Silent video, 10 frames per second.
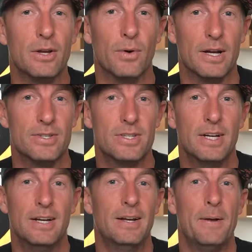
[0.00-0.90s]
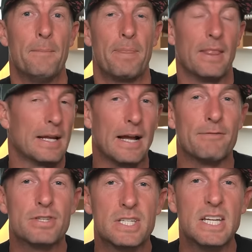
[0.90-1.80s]
Anyways, like
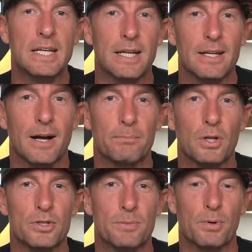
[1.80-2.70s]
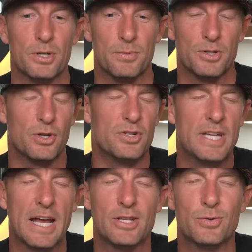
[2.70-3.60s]
I've seen it up close and personal. So
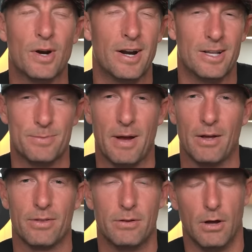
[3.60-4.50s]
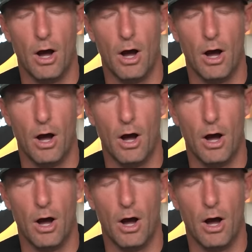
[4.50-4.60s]
Dan's running his mouth.